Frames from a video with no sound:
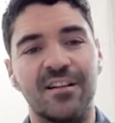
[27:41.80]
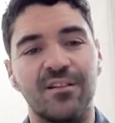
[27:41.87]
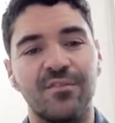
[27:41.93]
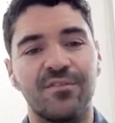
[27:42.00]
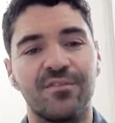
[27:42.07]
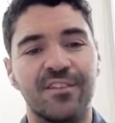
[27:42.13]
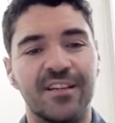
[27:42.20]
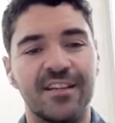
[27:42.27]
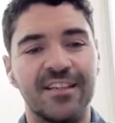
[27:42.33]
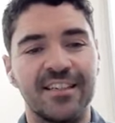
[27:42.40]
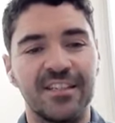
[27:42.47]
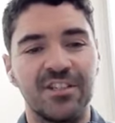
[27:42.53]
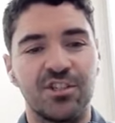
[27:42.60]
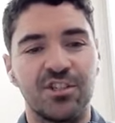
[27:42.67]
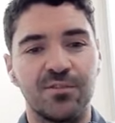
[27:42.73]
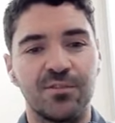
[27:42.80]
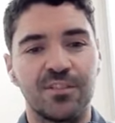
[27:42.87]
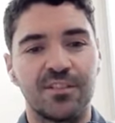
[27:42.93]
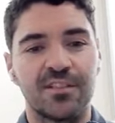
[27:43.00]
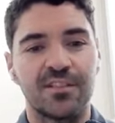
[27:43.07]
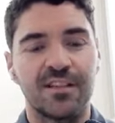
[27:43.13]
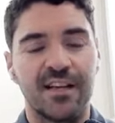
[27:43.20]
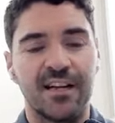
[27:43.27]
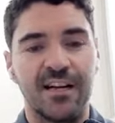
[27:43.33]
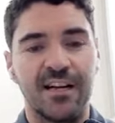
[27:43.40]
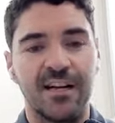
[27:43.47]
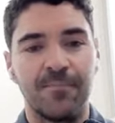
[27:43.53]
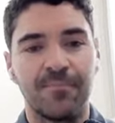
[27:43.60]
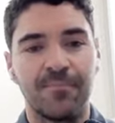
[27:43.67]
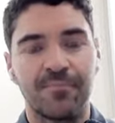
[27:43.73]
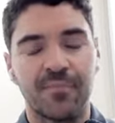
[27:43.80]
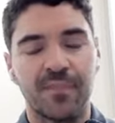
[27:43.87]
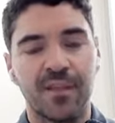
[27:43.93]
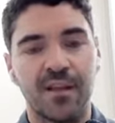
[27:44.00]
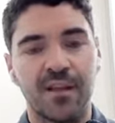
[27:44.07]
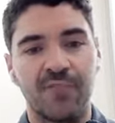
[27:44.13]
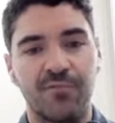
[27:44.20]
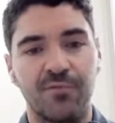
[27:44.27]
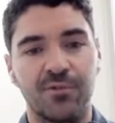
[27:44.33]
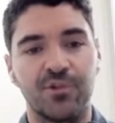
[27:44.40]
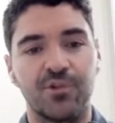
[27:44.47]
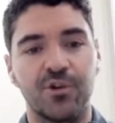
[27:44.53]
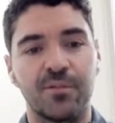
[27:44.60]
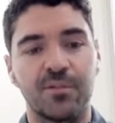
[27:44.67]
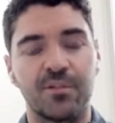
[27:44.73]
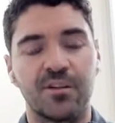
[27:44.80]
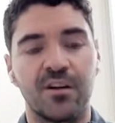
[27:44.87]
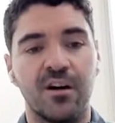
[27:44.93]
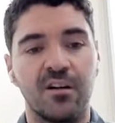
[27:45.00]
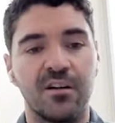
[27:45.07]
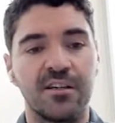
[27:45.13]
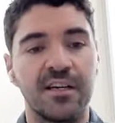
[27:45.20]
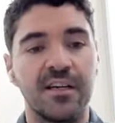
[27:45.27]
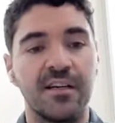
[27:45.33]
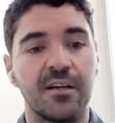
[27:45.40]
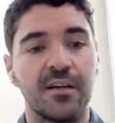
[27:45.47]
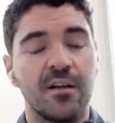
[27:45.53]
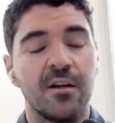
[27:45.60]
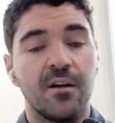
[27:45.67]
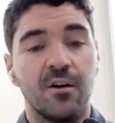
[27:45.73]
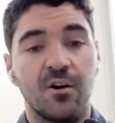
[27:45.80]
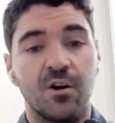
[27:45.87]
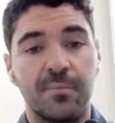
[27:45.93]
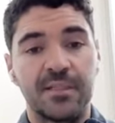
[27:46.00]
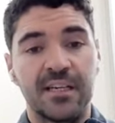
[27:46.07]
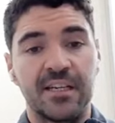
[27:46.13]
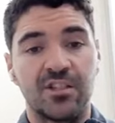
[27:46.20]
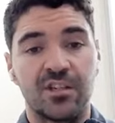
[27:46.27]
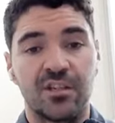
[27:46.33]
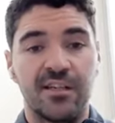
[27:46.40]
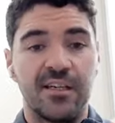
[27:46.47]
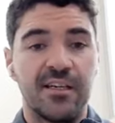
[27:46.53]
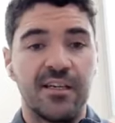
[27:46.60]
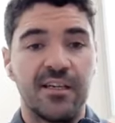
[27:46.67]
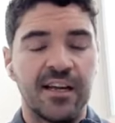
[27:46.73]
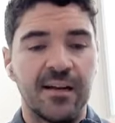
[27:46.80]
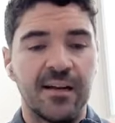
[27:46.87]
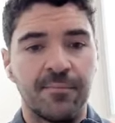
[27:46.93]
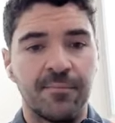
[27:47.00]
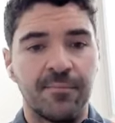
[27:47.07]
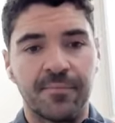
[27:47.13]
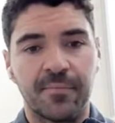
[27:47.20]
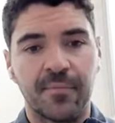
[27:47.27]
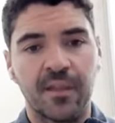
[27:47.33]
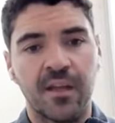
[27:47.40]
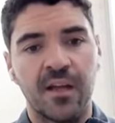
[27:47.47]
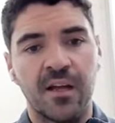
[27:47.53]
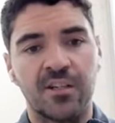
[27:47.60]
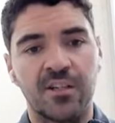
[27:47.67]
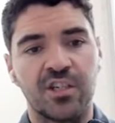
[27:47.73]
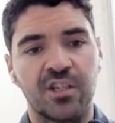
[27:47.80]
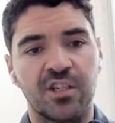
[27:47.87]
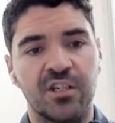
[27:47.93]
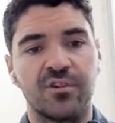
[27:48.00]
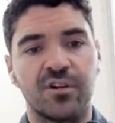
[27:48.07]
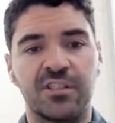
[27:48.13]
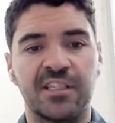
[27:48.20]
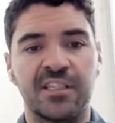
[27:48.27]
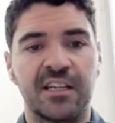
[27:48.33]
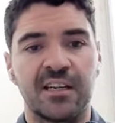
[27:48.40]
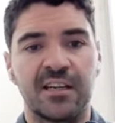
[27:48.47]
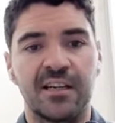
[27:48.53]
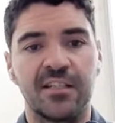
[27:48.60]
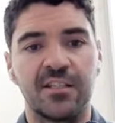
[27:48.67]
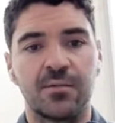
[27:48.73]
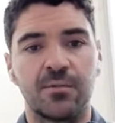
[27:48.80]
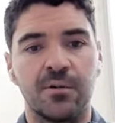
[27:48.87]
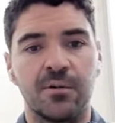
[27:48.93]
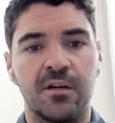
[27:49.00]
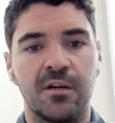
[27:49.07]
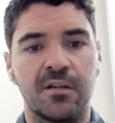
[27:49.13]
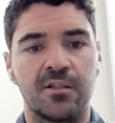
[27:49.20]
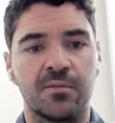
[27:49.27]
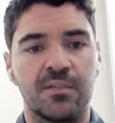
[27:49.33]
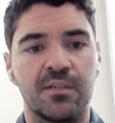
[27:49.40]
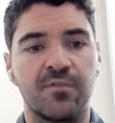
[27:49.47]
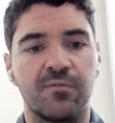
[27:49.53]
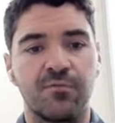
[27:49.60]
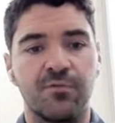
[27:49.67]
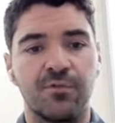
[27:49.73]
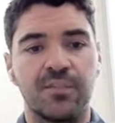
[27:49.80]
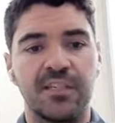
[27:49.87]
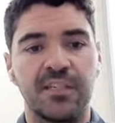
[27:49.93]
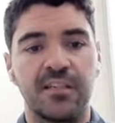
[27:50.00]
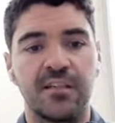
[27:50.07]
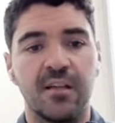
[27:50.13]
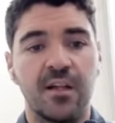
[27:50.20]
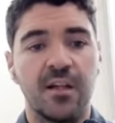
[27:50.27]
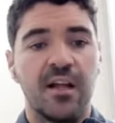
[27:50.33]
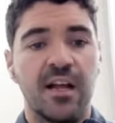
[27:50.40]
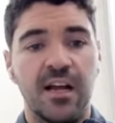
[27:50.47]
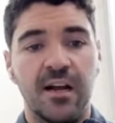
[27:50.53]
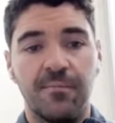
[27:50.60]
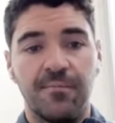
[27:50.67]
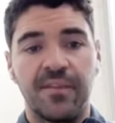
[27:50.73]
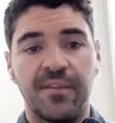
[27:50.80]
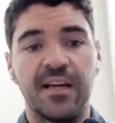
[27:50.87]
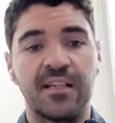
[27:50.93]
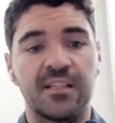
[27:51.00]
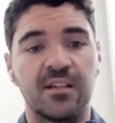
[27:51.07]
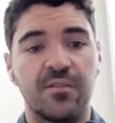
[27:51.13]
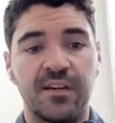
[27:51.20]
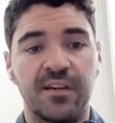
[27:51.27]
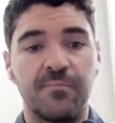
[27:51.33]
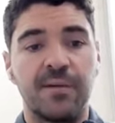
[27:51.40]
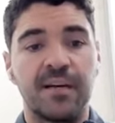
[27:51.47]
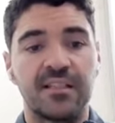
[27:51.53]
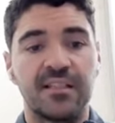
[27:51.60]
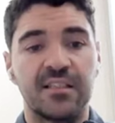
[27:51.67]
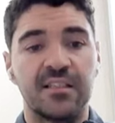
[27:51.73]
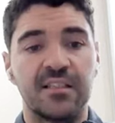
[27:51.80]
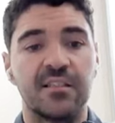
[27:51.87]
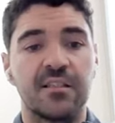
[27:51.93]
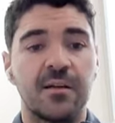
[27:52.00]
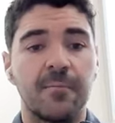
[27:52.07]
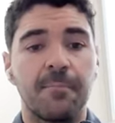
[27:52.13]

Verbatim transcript: self-induced uh, um, uh, through enjoyment on a holiday, or potentially um, uh, children not settling into a to a different routine. Um, that is often impacted,